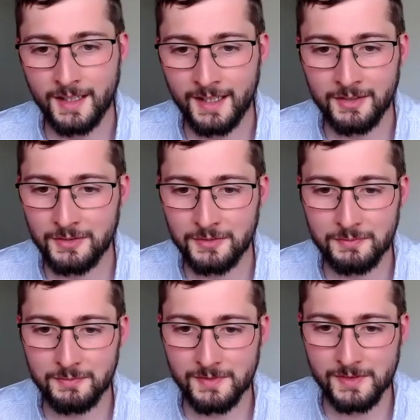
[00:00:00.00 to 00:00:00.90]
And
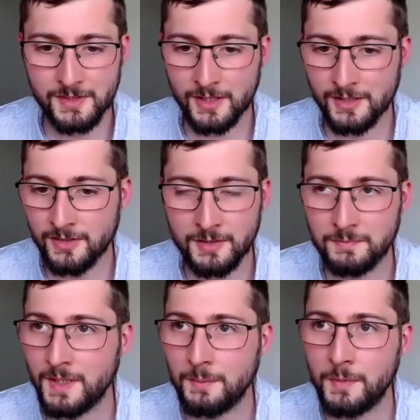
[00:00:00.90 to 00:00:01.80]

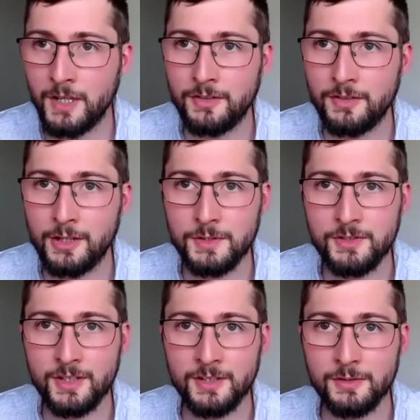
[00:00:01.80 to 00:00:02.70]
certainly in my own therapy
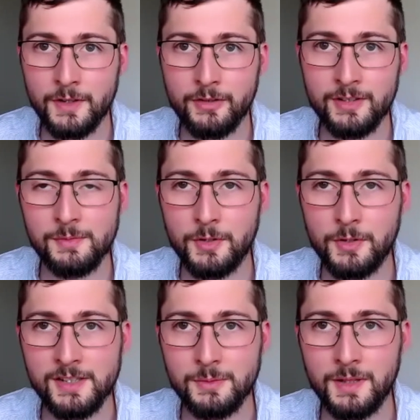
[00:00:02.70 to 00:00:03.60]
journey, it was very
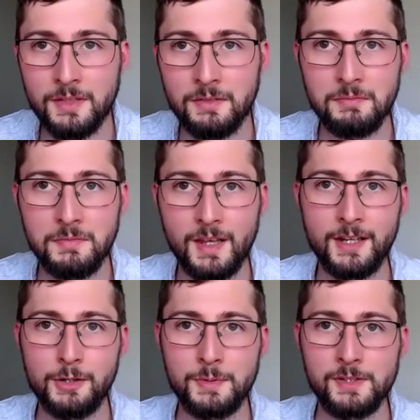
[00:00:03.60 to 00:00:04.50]
surprising when a
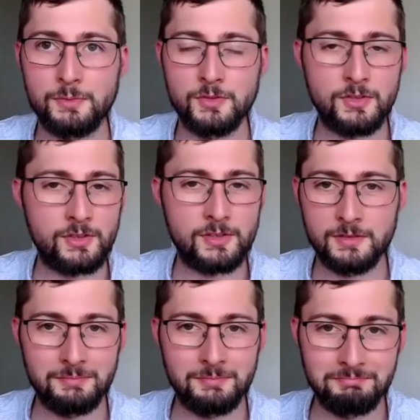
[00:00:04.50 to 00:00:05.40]
therapist was
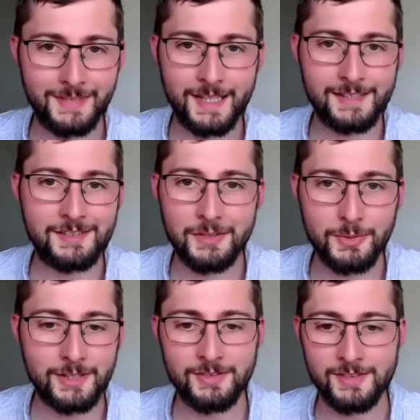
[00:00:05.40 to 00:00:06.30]
just asking
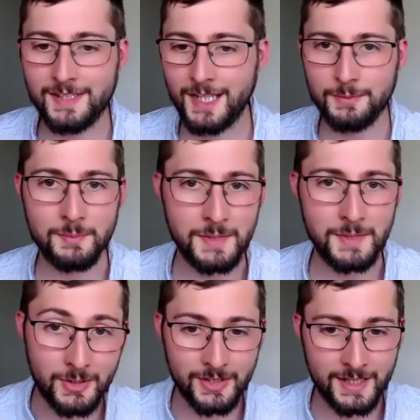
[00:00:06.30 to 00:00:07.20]
questions and helping
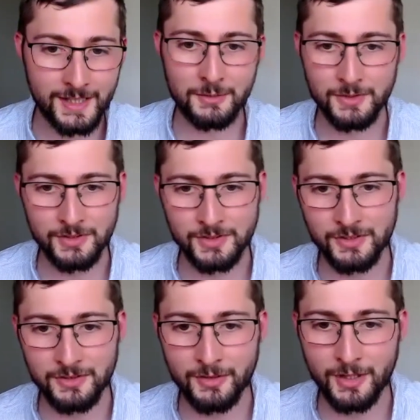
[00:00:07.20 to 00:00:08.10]
me work out what to
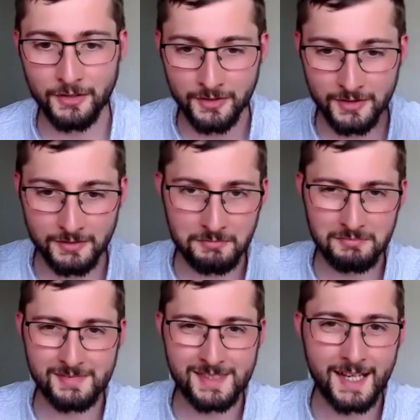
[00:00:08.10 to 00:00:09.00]
do rather than
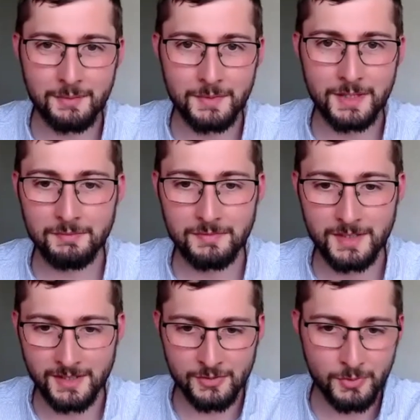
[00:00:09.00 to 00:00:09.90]
telling me
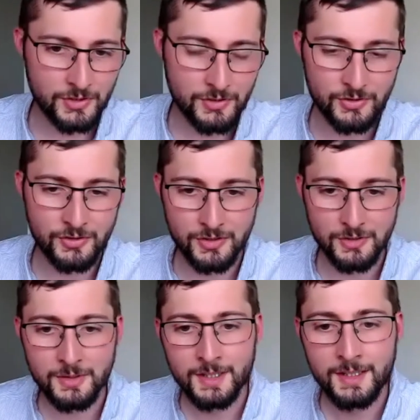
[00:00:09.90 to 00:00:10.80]
this is what you should do.